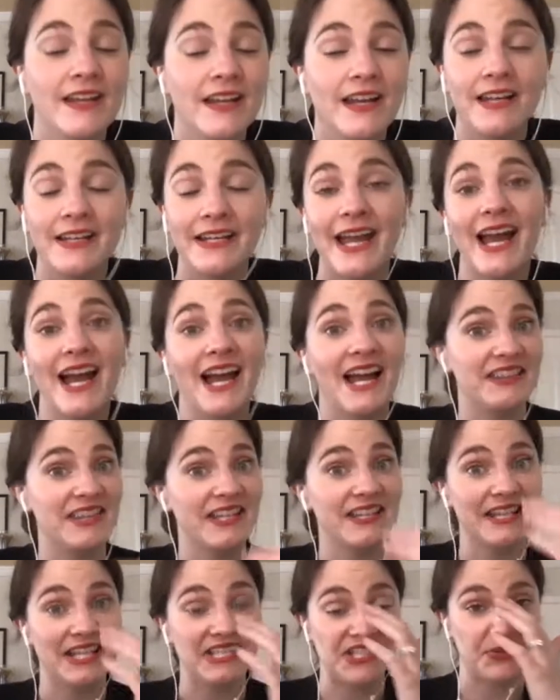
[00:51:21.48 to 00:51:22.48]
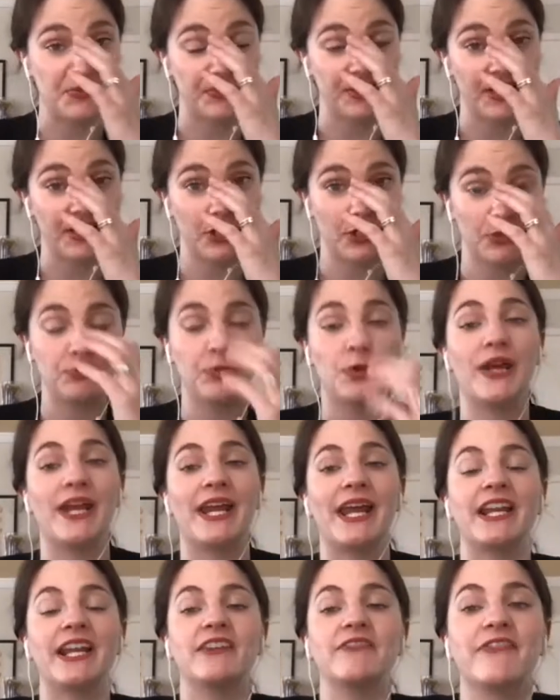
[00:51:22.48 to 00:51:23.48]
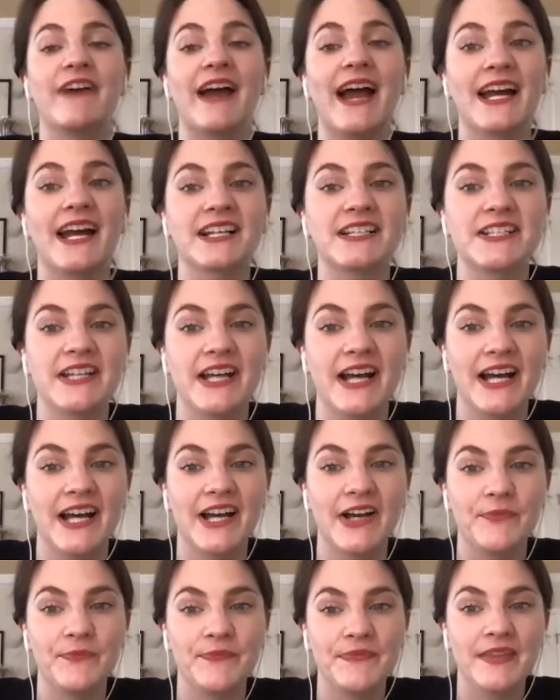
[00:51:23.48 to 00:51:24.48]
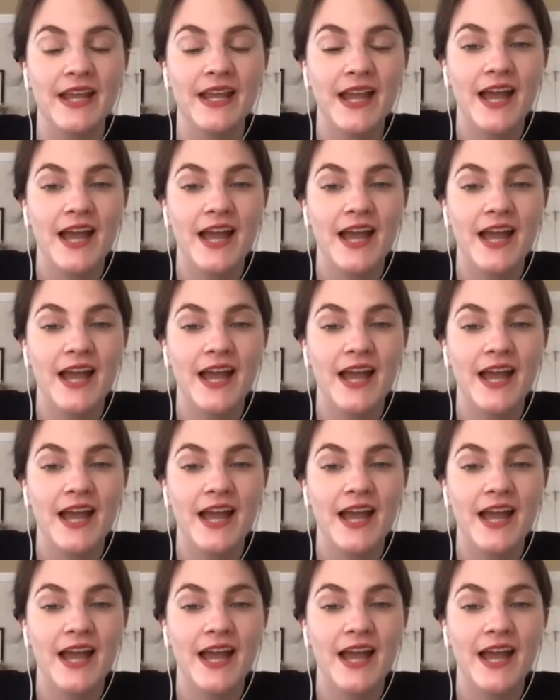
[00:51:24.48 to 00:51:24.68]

Yeah, I think that's a really good point. And in fact, um,